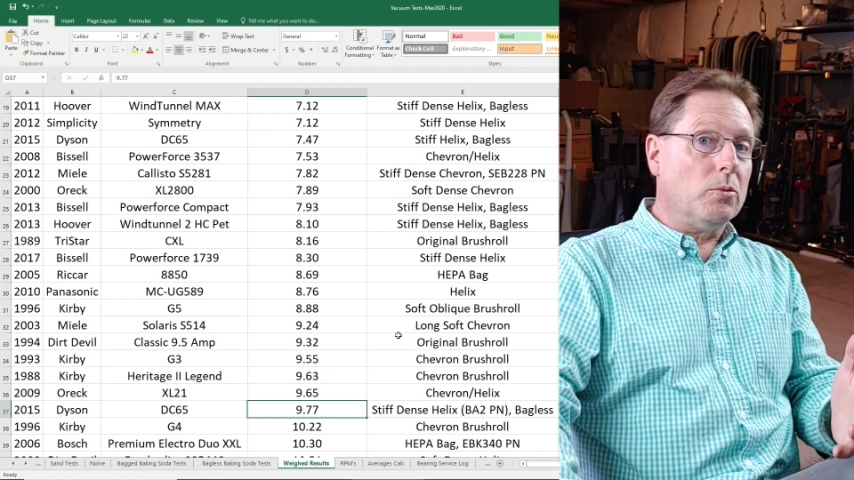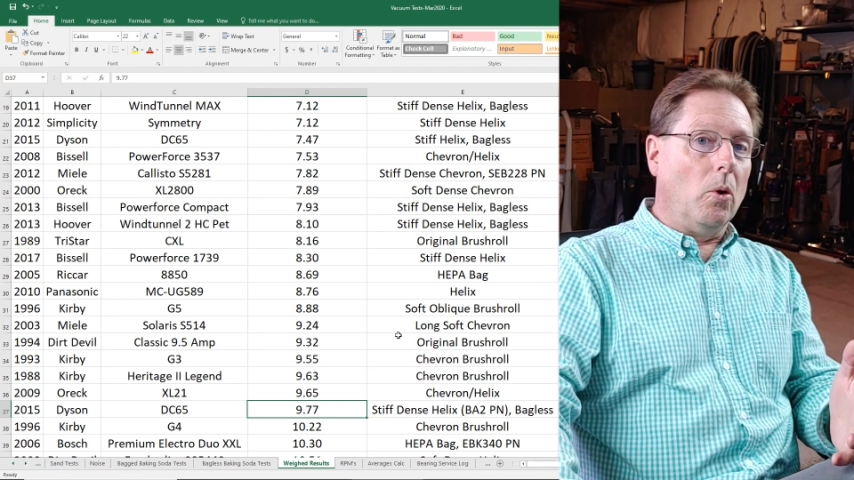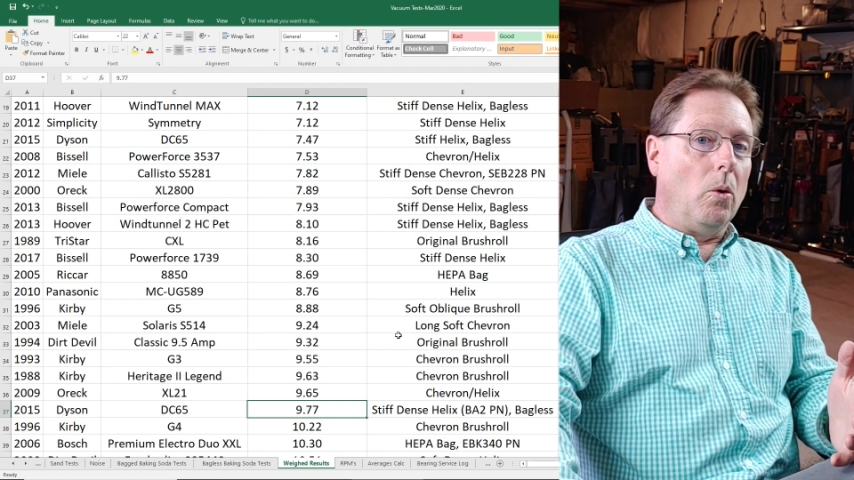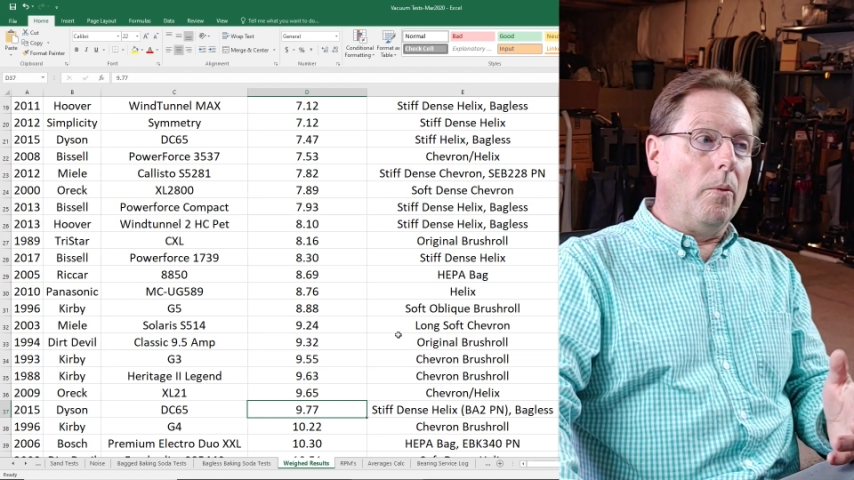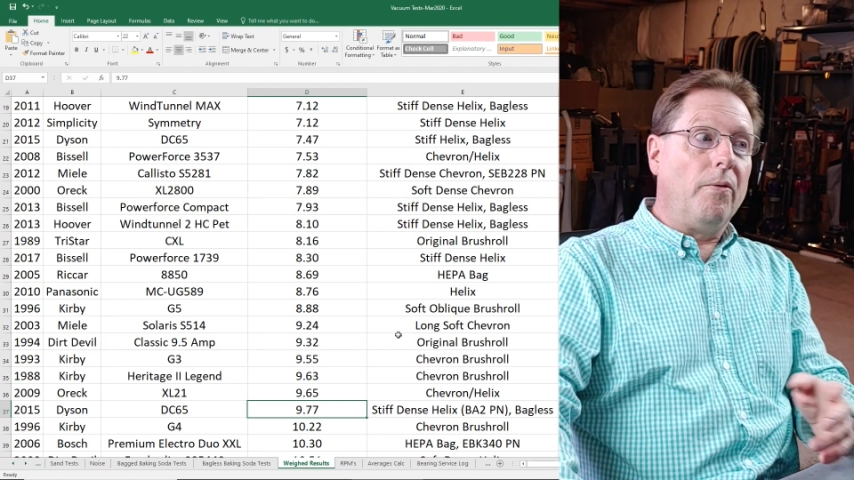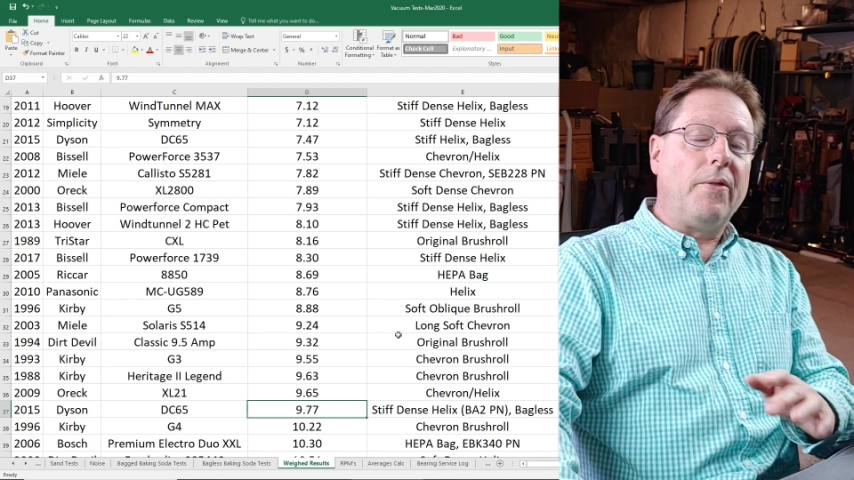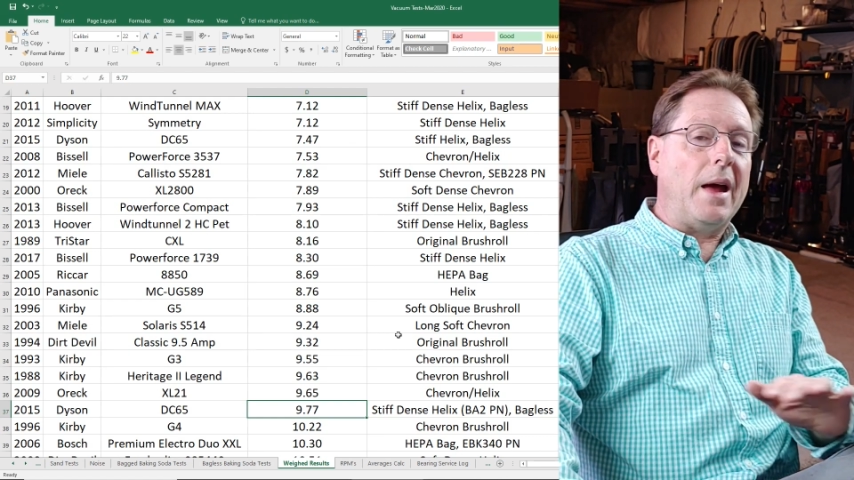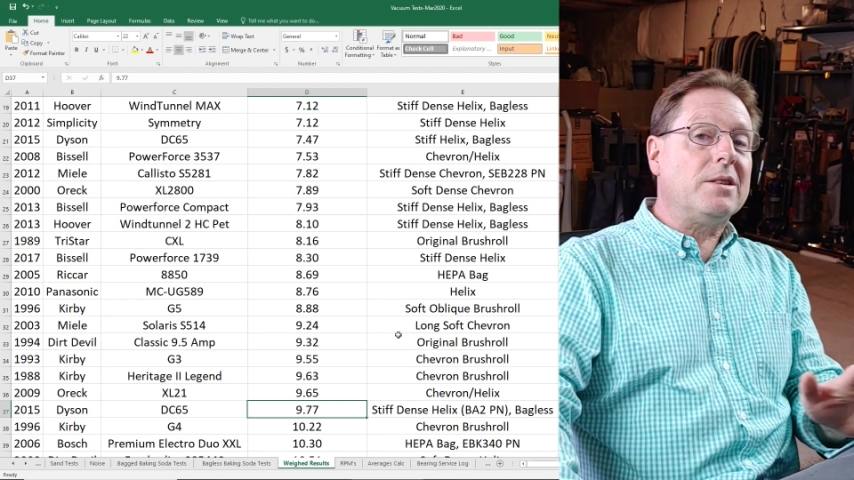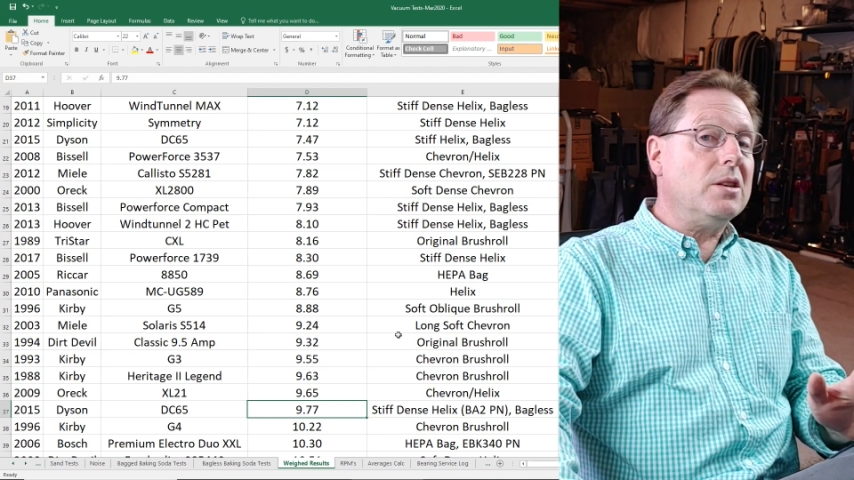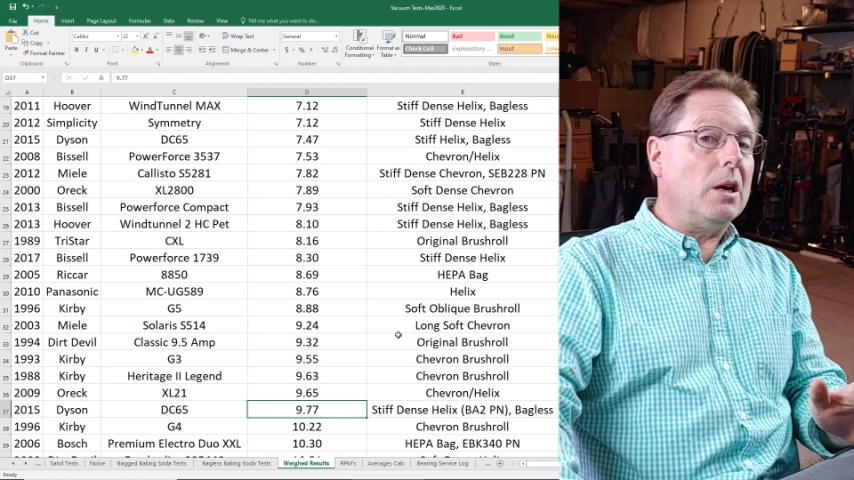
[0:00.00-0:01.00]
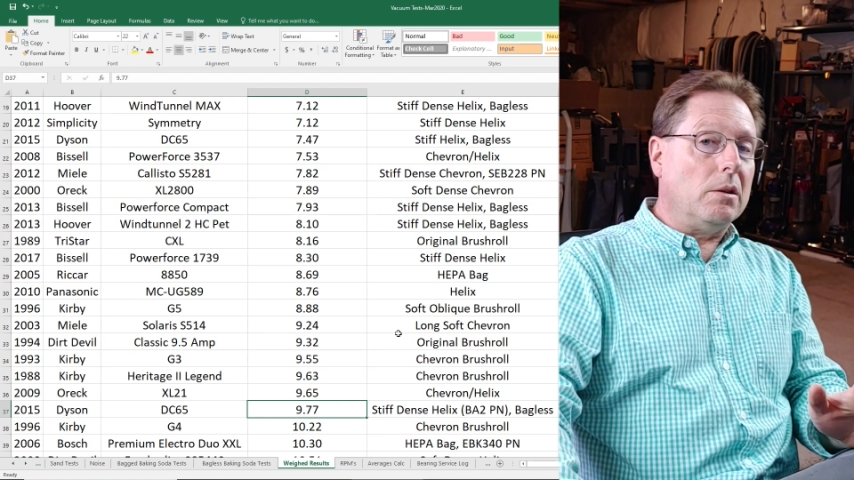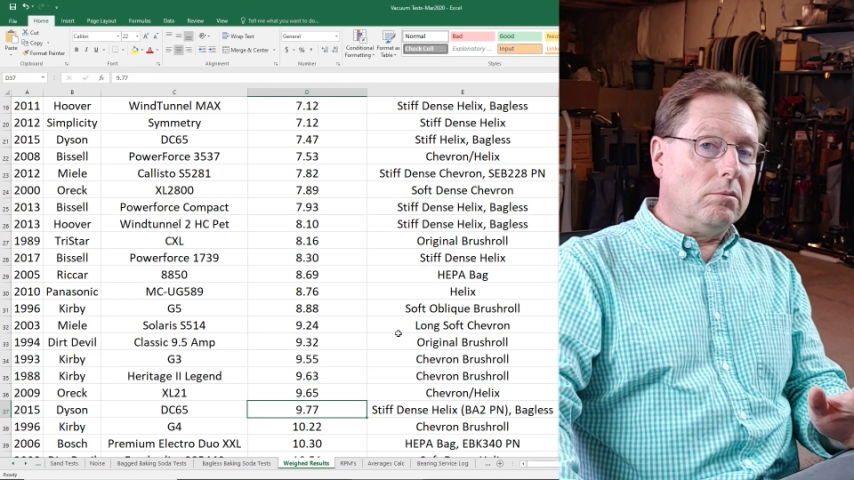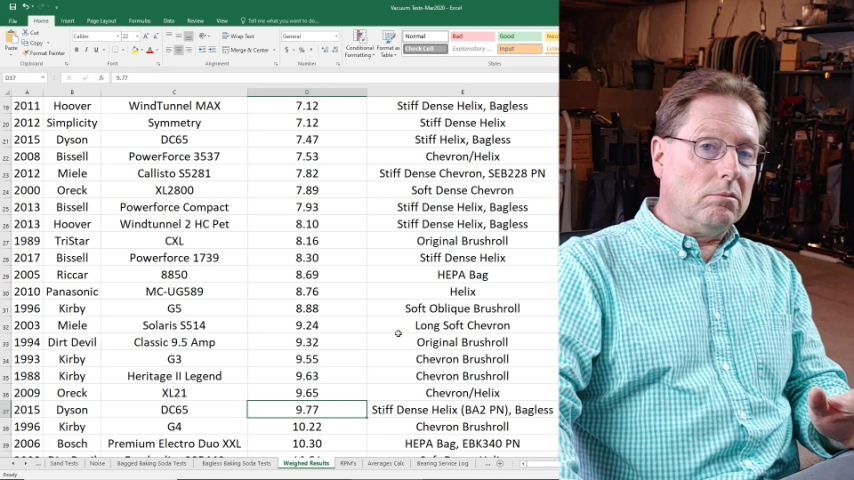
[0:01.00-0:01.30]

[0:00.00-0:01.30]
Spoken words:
roll. That's it.